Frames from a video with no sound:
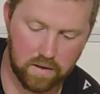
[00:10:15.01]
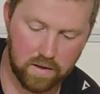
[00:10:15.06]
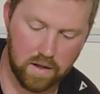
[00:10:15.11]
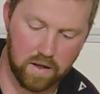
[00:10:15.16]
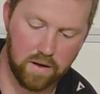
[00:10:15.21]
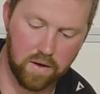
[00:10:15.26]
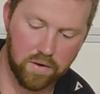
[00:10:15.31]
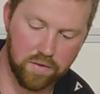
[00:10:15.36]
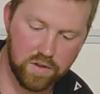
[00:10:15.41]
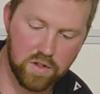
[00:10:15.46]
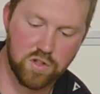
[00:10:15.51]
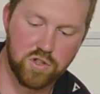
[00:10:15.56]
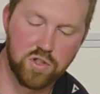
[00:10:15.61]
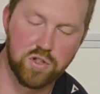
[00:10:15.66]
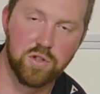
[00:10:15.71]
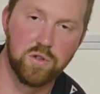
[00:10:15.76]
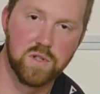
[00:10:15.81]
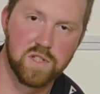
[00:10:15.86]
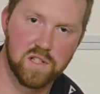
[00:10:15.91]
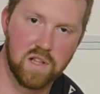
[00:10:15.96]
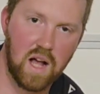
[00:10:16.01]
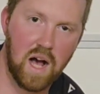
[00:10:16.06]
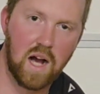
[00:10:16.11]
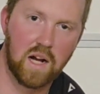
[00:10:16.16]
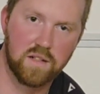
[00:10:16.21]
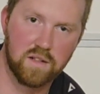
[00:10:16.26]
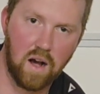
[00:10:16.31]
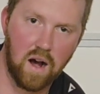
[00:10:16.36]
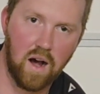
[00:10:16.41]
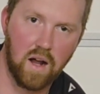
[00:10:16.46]
you know, the shoe is
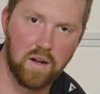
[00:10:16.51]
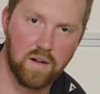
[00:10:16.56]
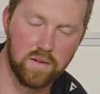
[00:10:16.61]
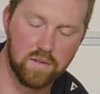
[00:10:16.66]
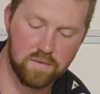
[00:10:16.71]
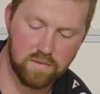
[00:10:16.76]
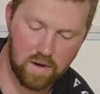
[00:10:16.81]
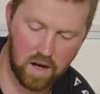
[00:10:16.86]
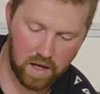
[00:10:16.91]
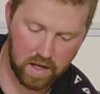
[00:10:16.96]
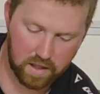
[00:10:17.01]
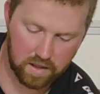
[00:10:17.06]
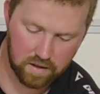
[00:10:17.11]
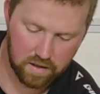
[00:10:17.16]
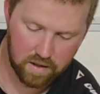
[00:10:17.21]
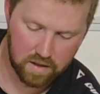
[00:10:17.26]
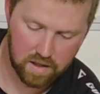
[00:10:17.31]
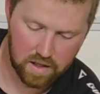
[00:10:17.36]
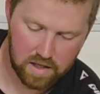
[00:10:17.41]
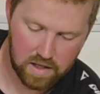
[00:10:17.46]
locked on, right?